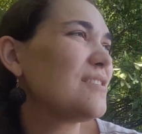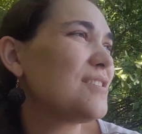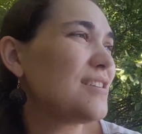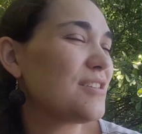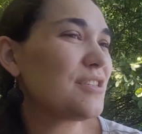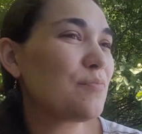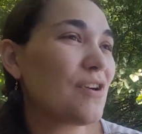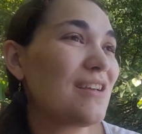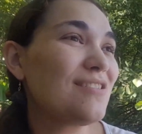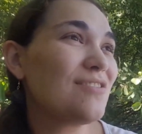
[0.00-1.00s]

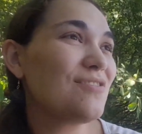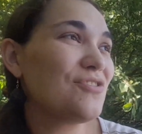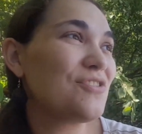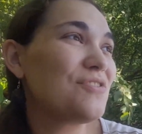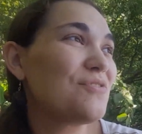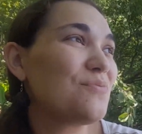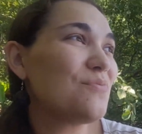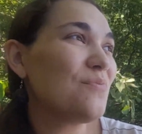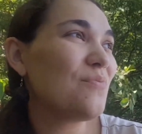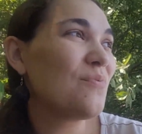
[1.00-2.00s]
express just
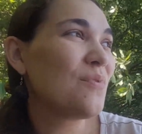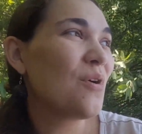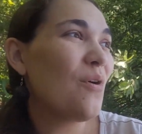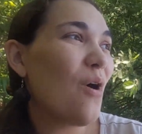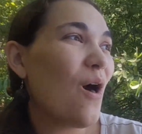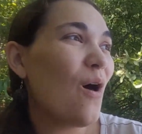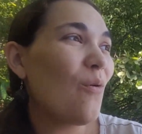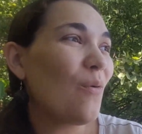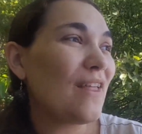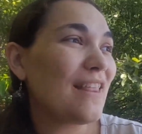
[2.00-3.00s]

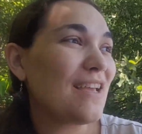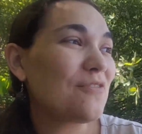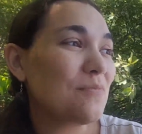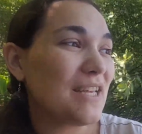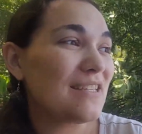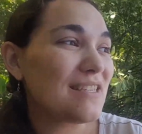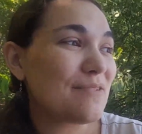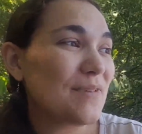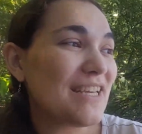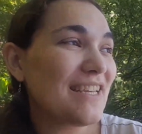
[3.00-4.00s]
what life means to
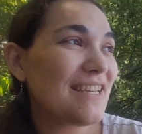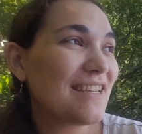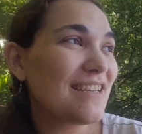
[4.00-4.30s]
me.